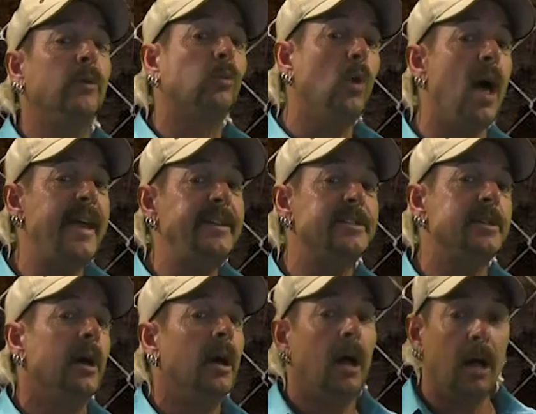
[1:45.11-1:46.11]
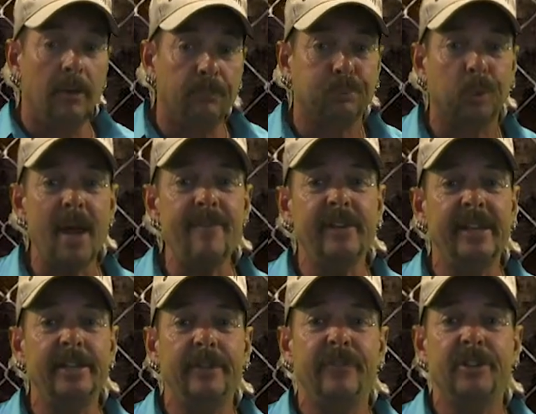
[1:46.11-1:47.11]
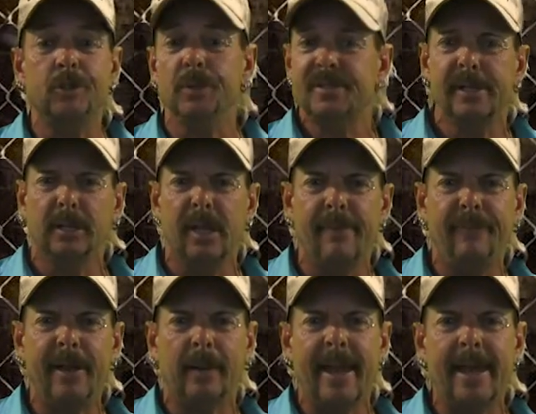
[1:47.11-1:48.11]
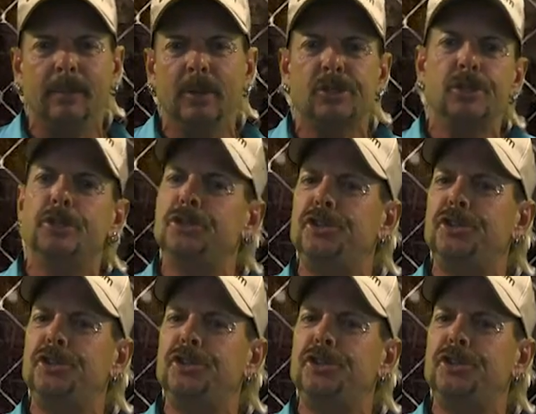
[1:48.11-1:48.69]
the rights of private individuals that love their animals